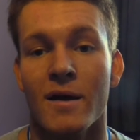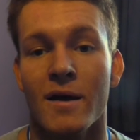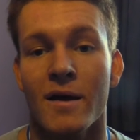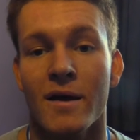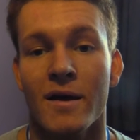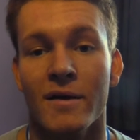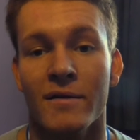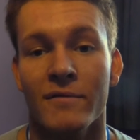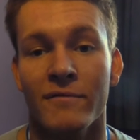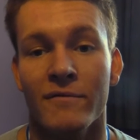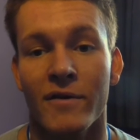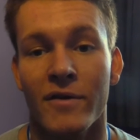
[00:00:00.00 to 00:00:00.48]

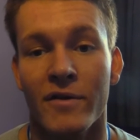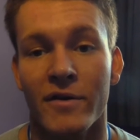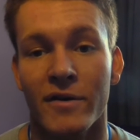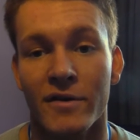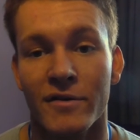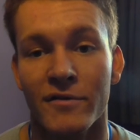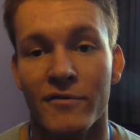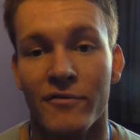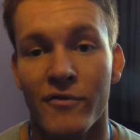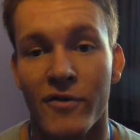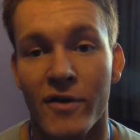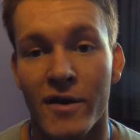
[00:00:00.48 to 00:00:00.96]
and very
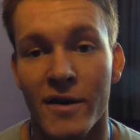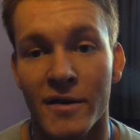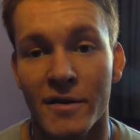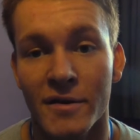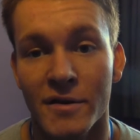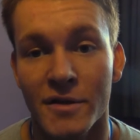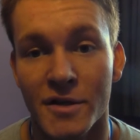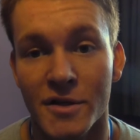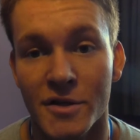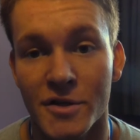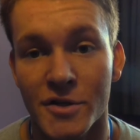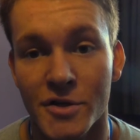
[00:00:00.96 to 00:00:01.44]
good
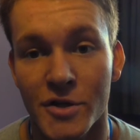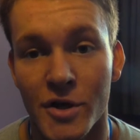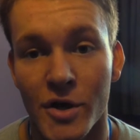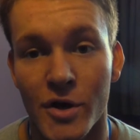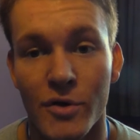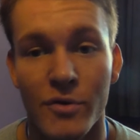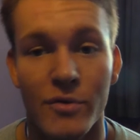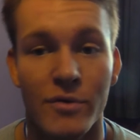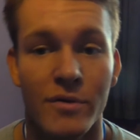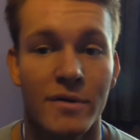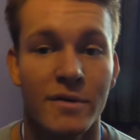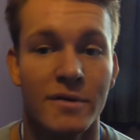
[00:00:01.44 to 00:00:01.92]
friend
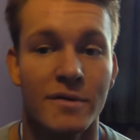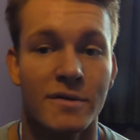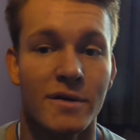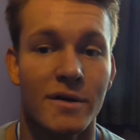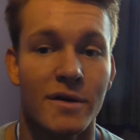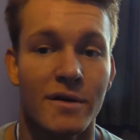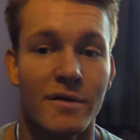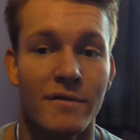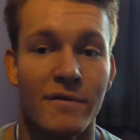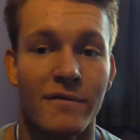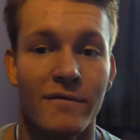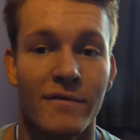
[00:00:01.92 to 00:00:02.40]
Joe.
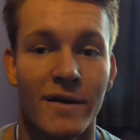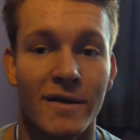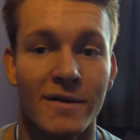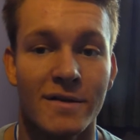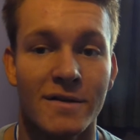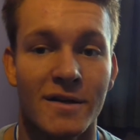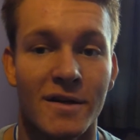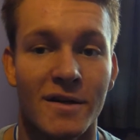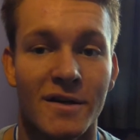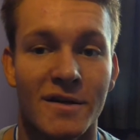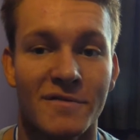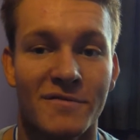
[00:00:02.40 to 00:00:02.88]
So
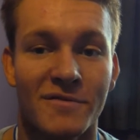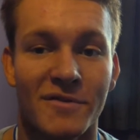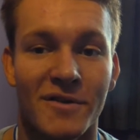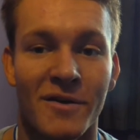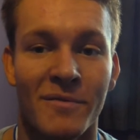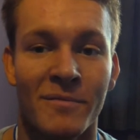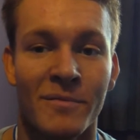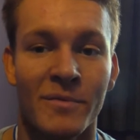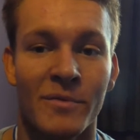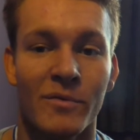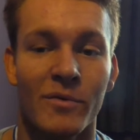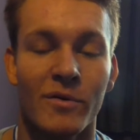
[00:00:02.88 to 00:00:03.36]
thanks guys for
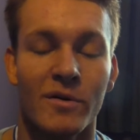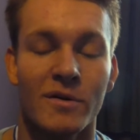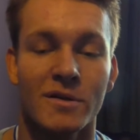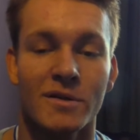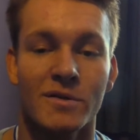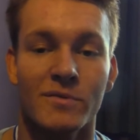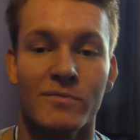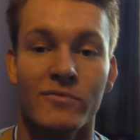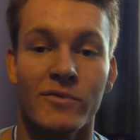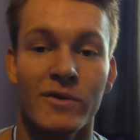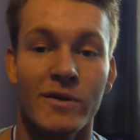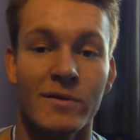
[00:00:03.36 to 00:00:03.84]
coming to
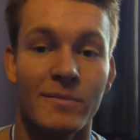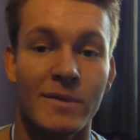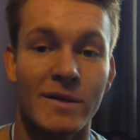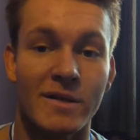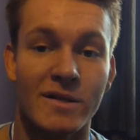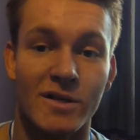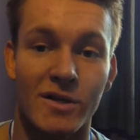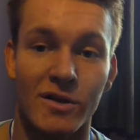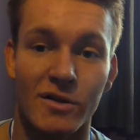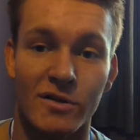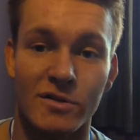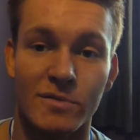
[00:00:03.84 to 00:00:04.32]
watch, it really
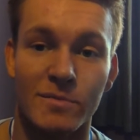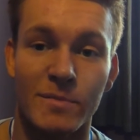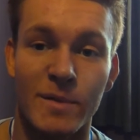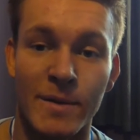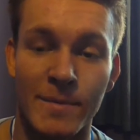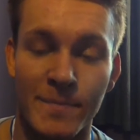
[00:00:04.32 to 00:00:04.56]
means a lot to